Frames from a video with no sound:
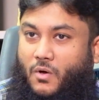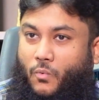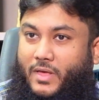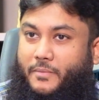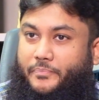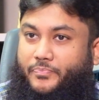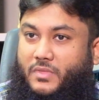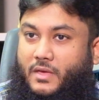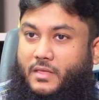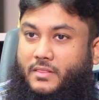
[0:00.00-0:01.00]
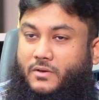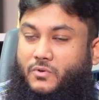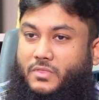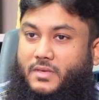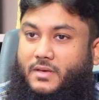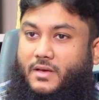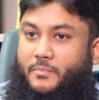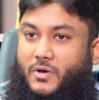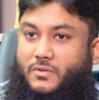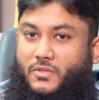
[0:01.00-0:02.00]
Well, the good thing
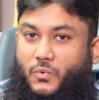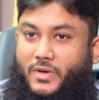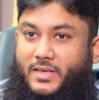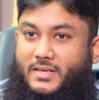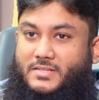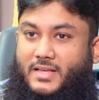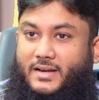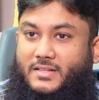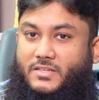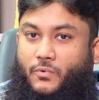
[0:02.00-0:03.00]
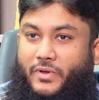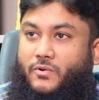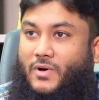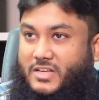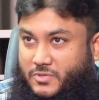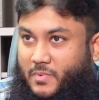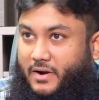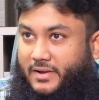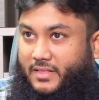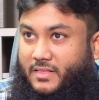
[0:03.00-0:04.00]
about UAE is that it's a very vast
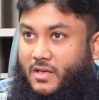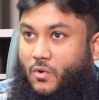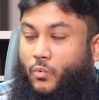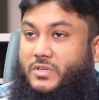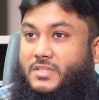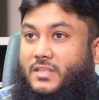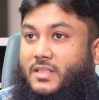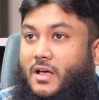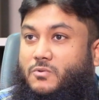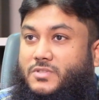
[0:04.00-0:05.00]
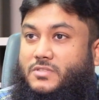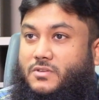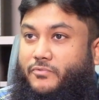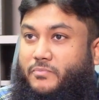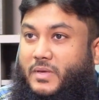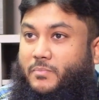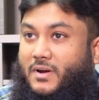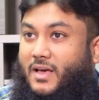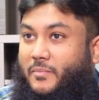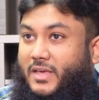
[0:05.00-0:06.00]
market. We see thousands of people
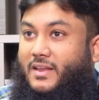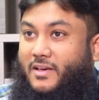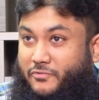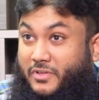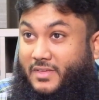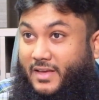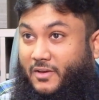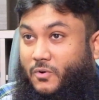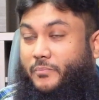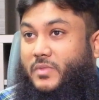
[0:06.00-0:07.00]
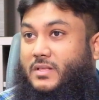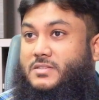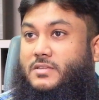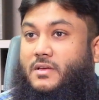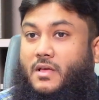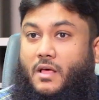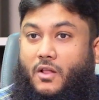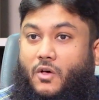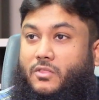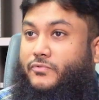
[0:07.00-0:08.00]
coming in every day, you know. It's a
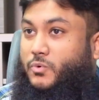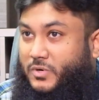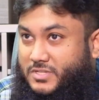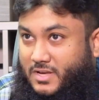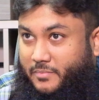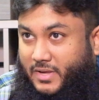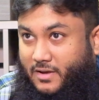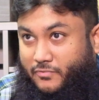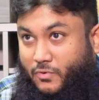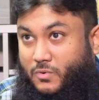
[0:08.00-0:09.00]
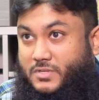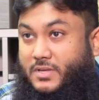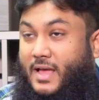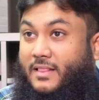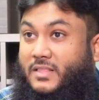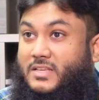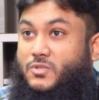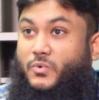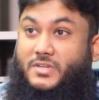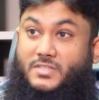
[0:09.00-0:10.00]
lot of tourists coming, of course, and these
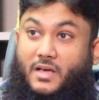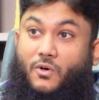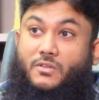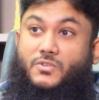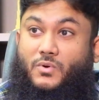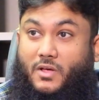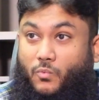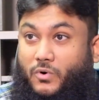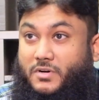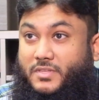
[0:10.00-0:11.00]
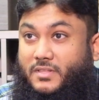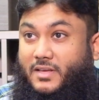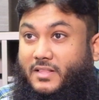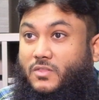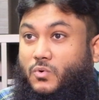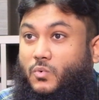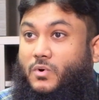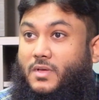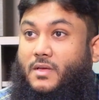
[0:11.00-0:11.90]
tourists are also converted into